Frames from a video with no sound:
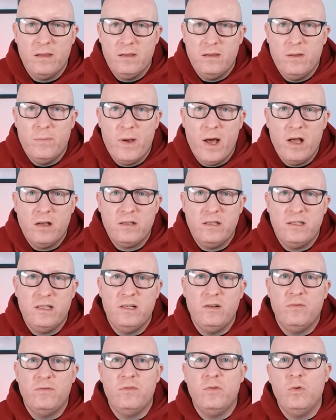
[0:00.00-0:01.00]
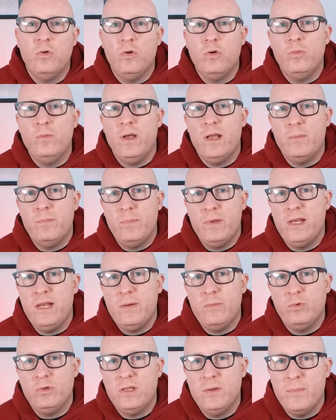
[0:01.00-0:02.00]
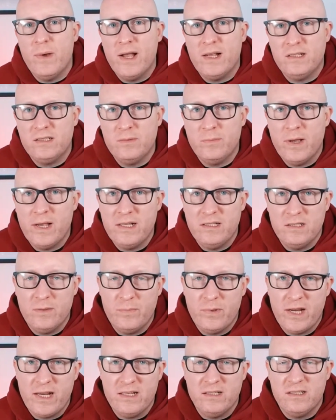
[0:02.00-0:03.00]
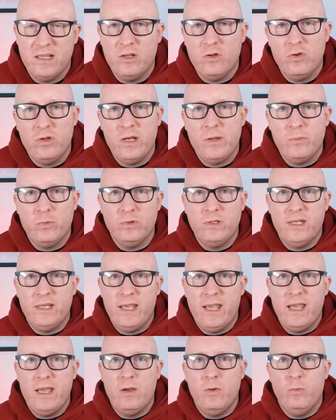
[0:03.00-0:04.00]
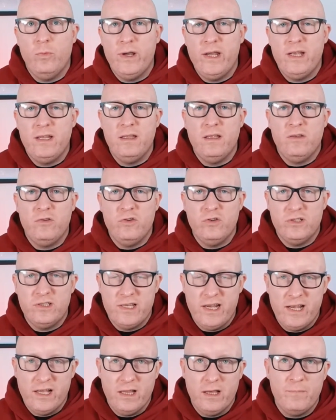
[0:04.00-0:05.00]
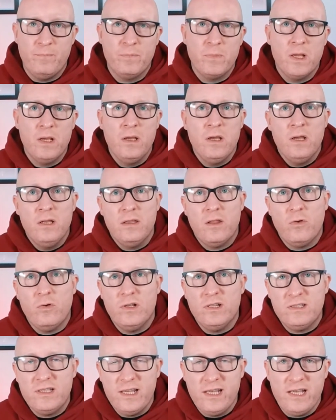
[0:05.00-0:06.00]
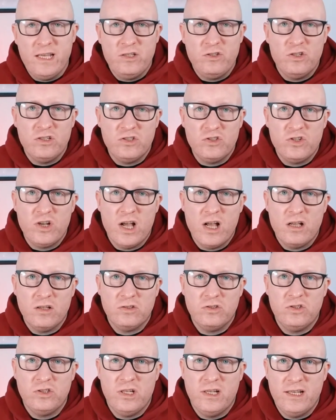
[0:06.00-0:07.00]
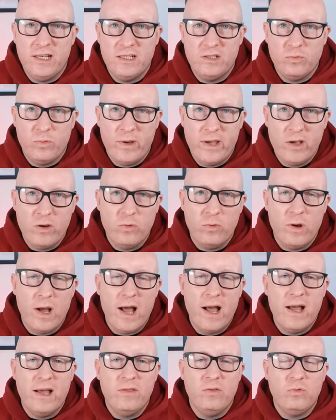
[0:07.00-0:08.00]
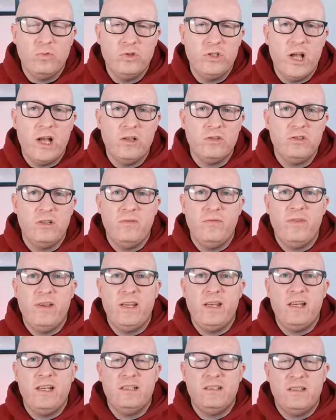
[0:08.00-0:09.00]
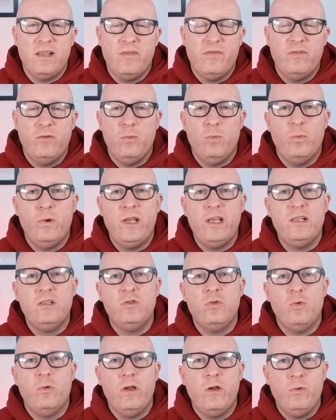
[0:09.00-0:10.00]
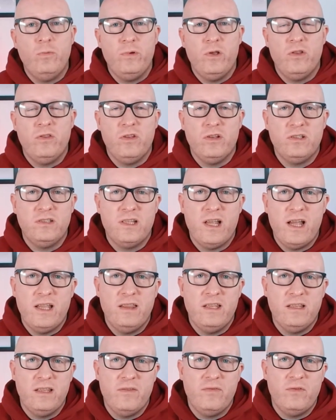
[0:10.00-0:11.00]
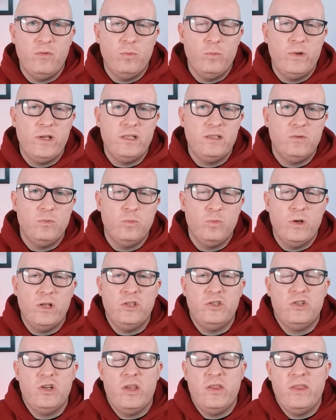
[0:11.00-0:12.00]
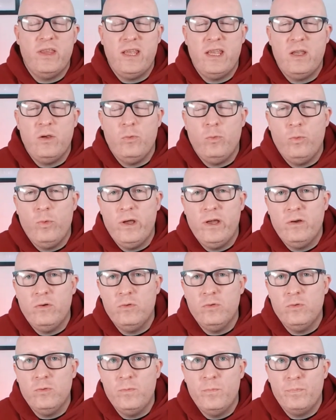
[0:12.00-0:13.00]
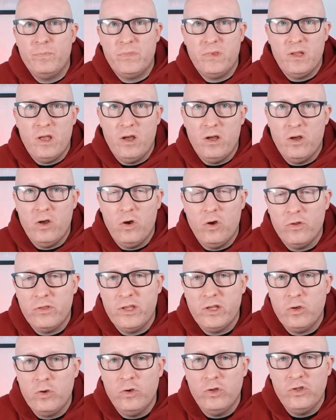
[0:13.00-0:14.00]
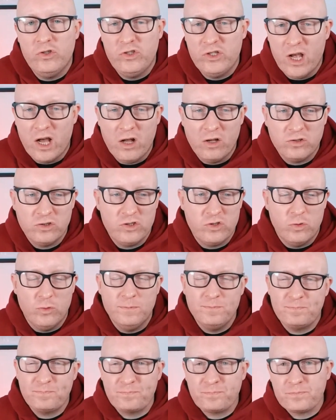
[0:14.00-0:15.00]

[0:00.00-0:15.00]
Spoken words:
marketing of the home and being able to maximise the price that you're able to get when you sell it. Now, estate agents charge as well, and they'll charge in various different ways. So I'll help you understand the different ways in which they will or they could charge. So